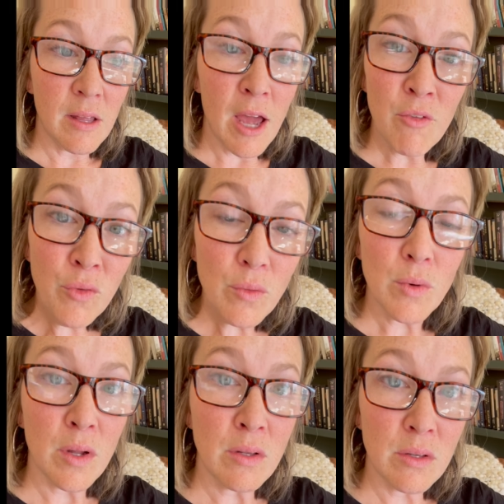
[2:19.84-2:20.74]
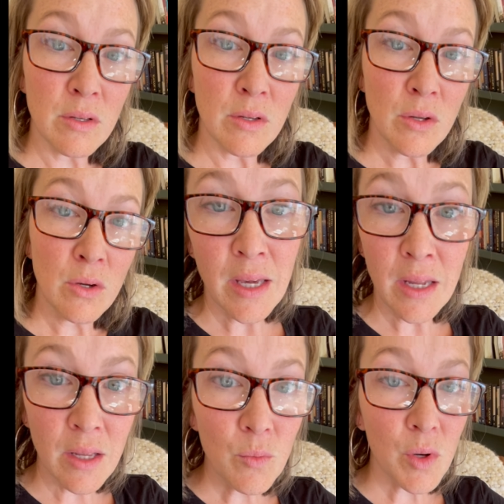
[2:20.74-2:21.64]
everyone,
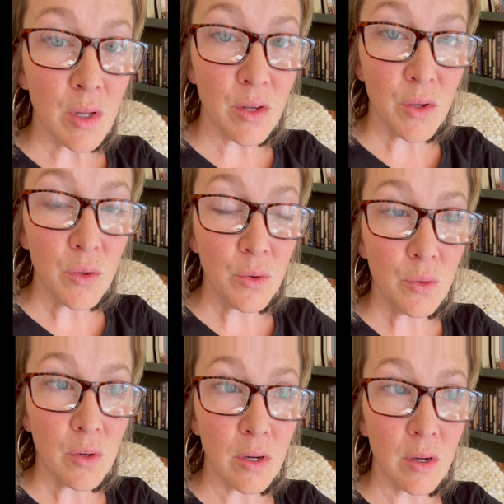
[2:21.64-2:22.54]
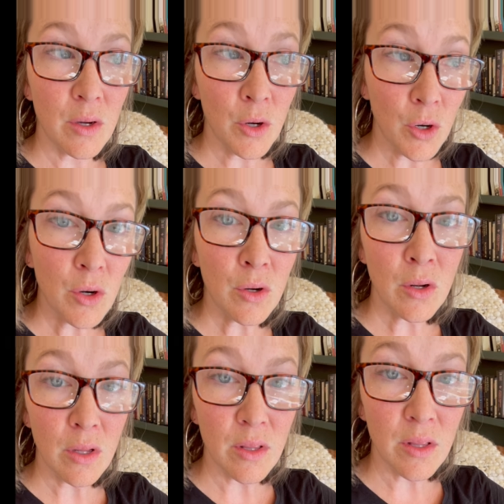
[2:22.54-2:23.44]
anyone who
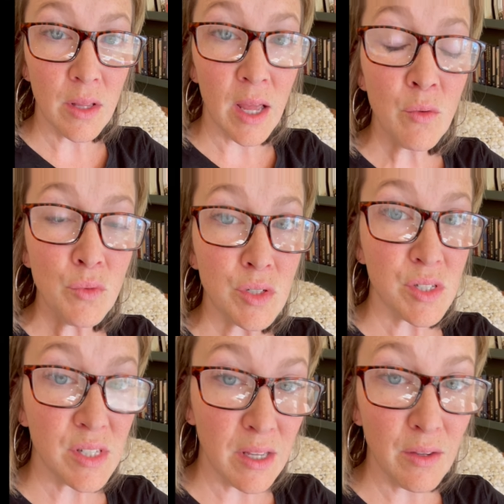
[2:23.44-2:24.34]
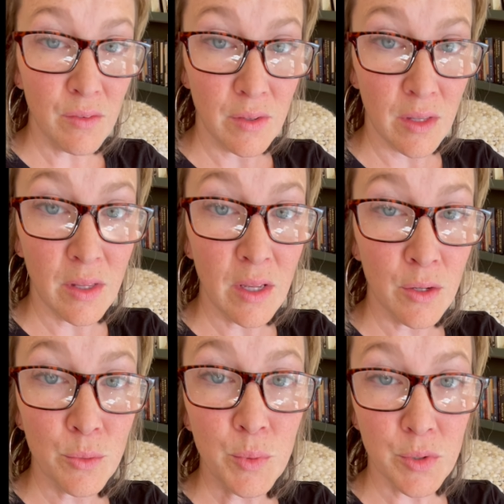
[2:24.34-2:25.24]
heard and received in the
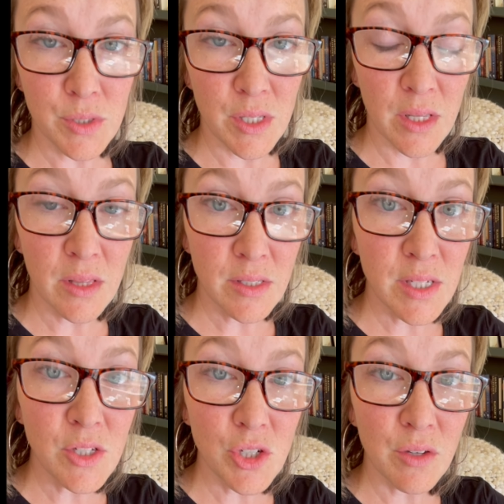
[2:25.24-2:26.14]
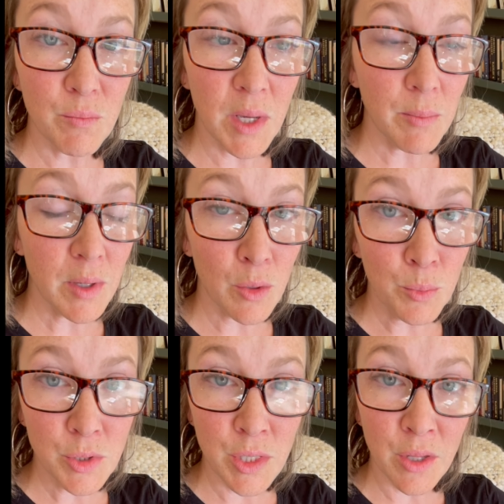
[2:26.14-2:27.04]
inner person the teaching of Mike Bickle,
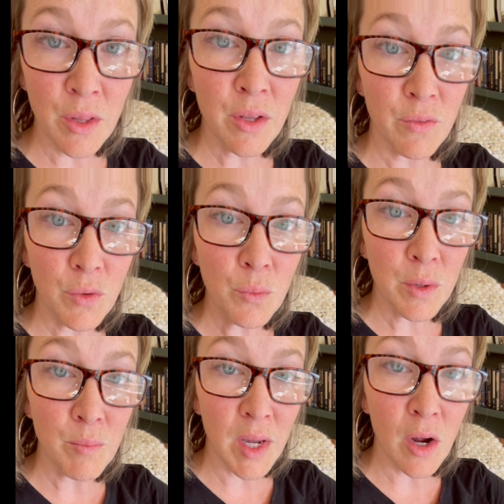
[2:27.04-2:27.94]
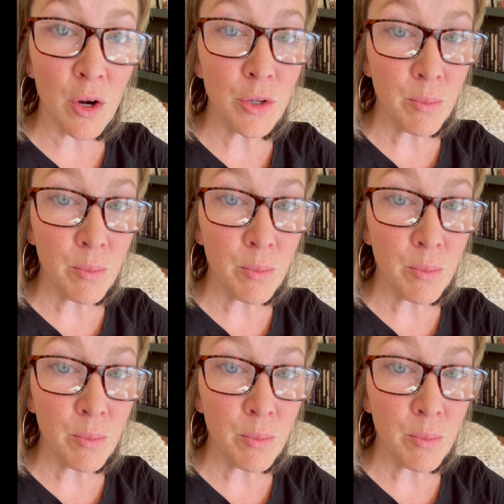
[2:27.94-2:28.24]
particularly if you read my Are You